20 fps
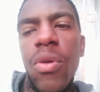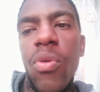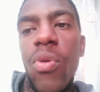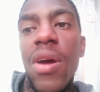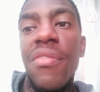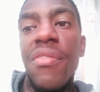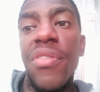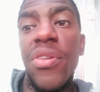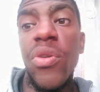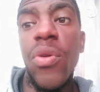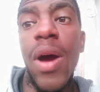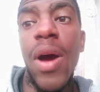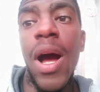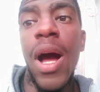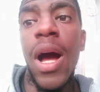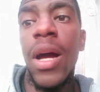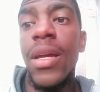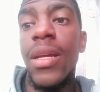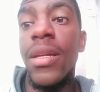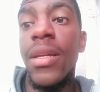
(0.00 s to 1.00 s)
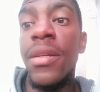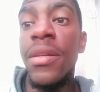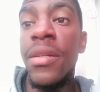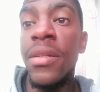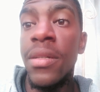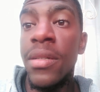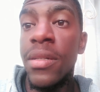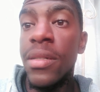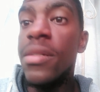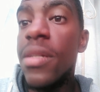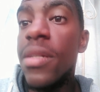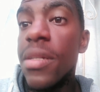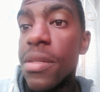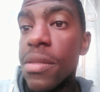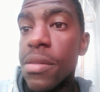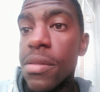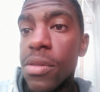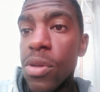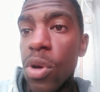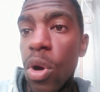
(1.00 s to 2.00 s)
wherever you are in
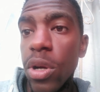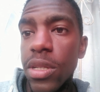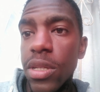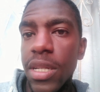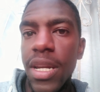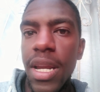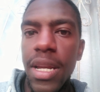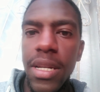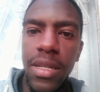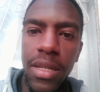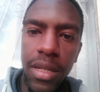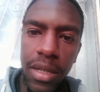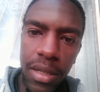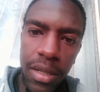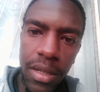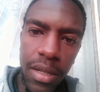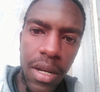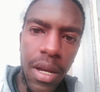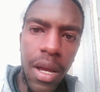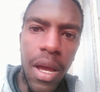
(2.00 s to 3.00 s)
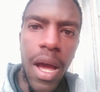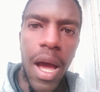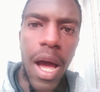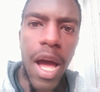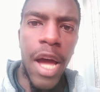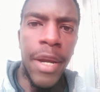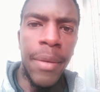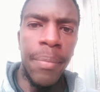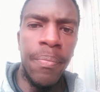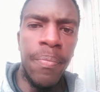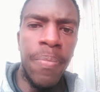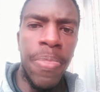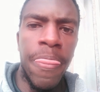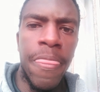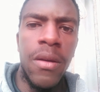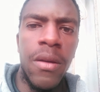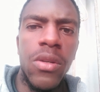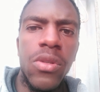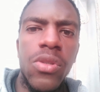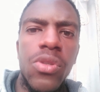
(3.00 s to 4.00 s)
this continent. And
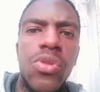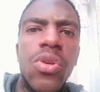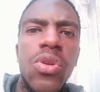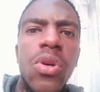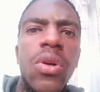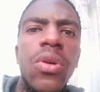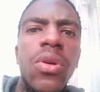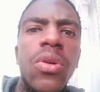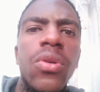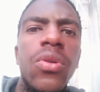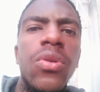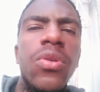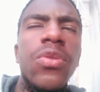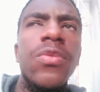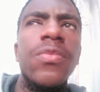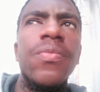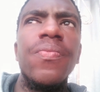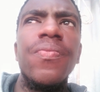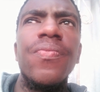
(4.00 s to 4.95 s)
so